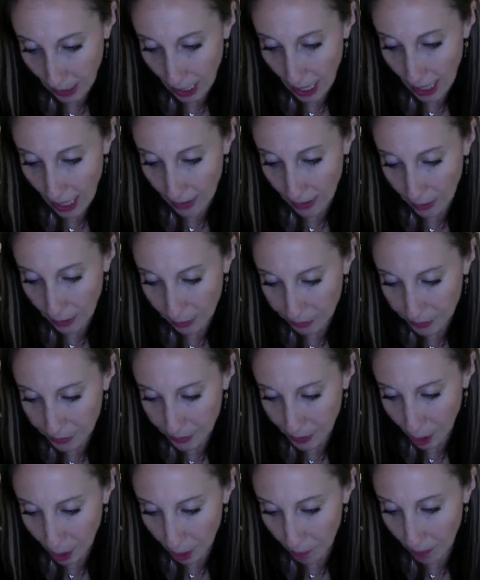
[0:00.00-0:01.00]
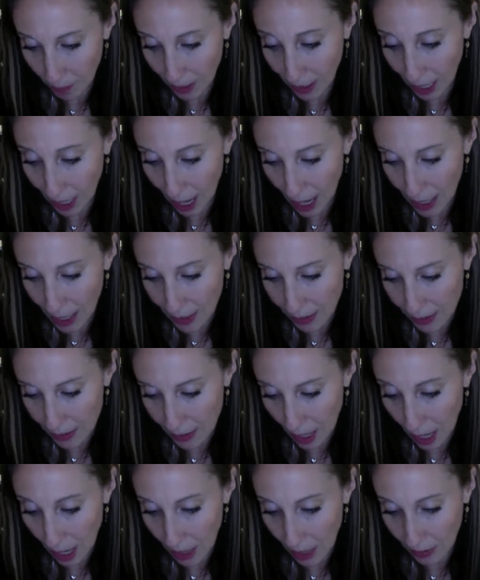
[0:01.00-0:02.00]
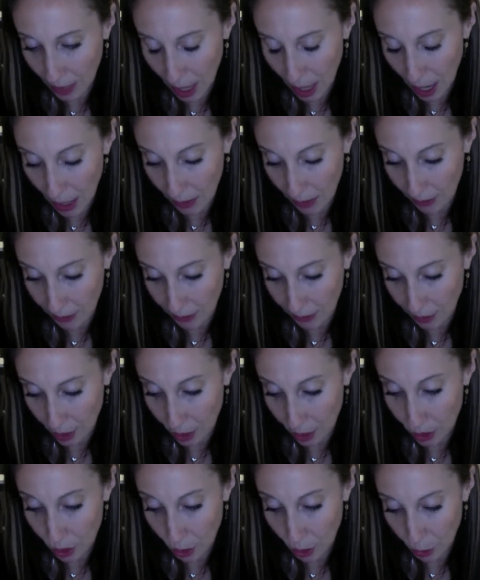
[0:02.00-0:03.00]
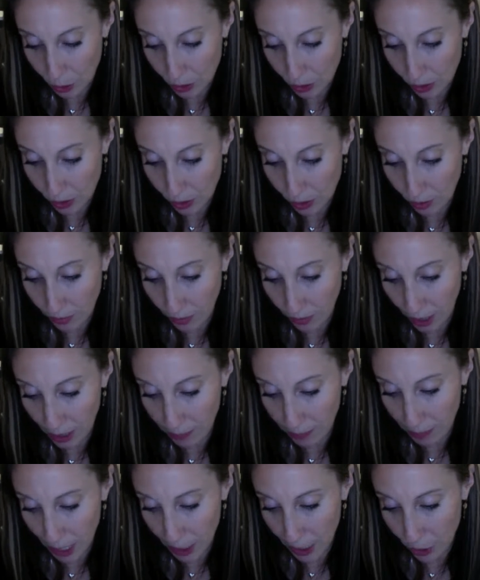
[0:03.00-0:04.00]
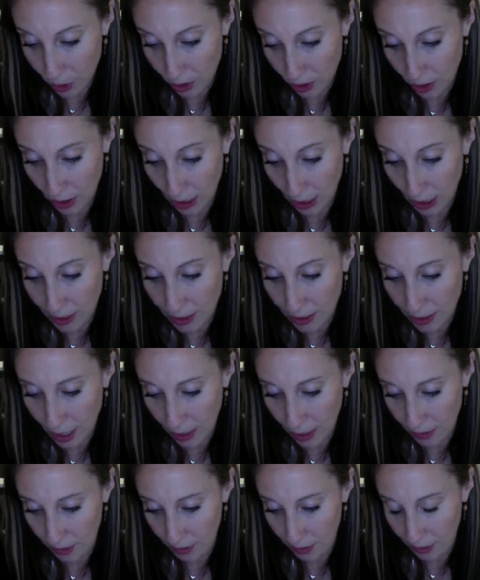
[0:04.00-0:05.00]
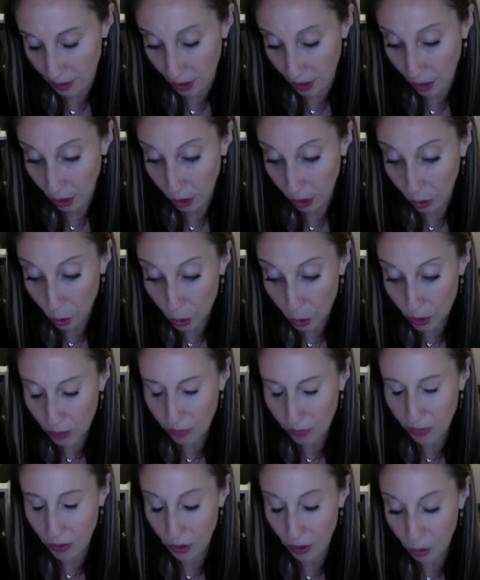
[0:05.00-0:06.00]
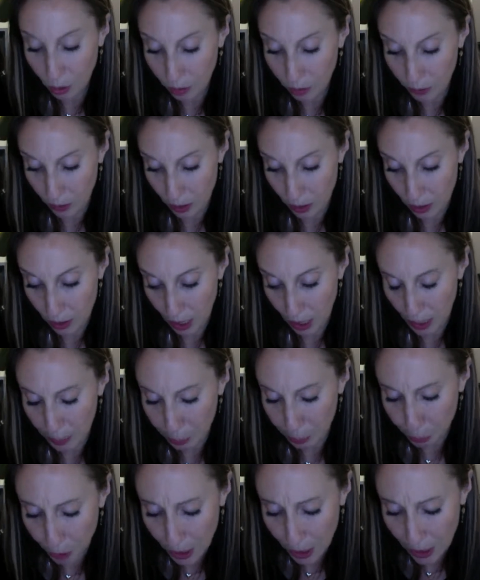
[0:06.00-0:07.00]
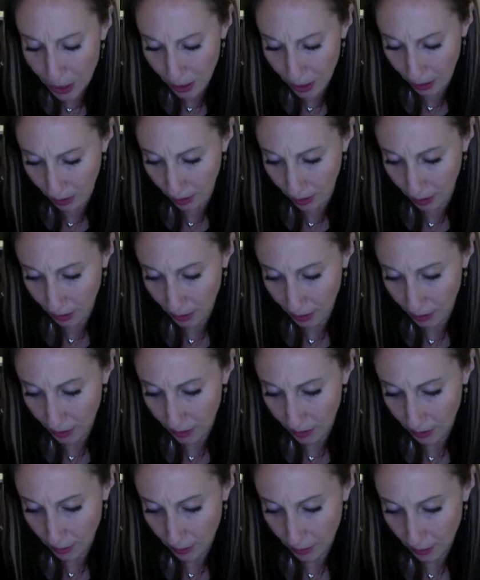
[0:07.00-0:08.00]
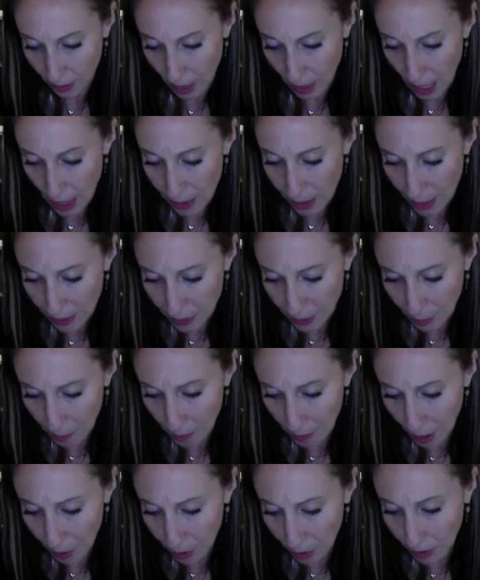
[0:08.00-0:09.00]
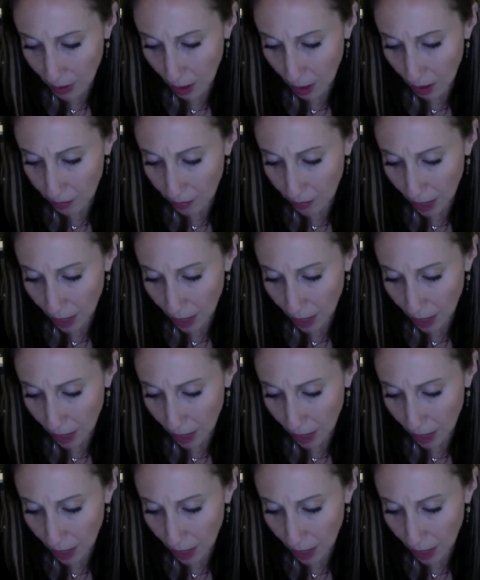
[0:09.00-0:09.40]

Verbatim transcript: And lifting up my eyes on high, towards the divine majesty, I said, Lord of the universe, I pray thee that the merit of